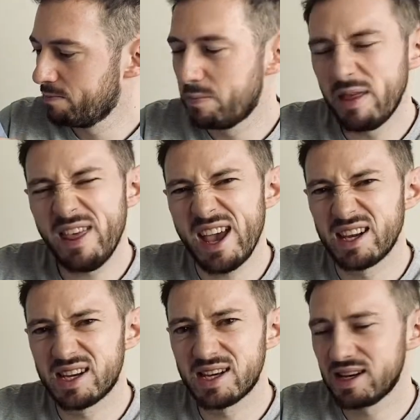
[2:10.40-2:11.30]
But
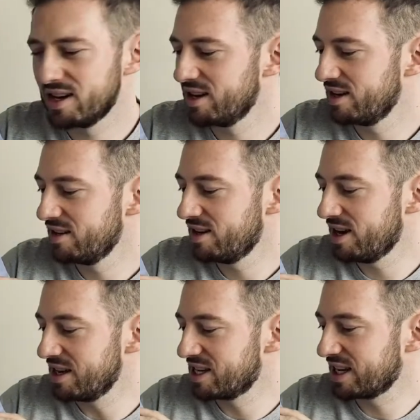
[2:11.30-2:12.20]
this
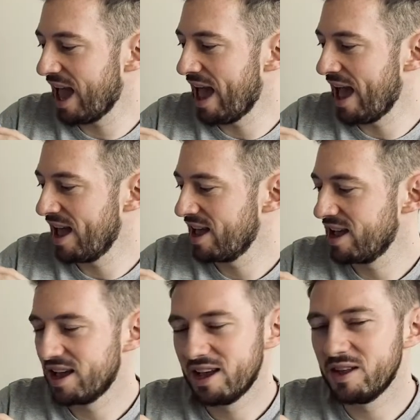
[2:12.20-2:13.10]
didn't scare
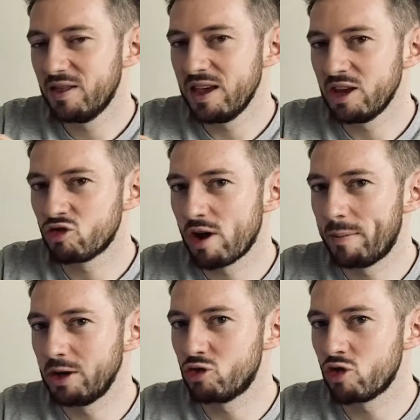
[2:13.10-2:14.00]
the
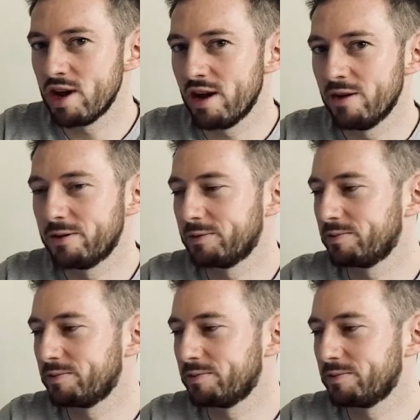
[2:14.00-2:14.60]
intrepid trio.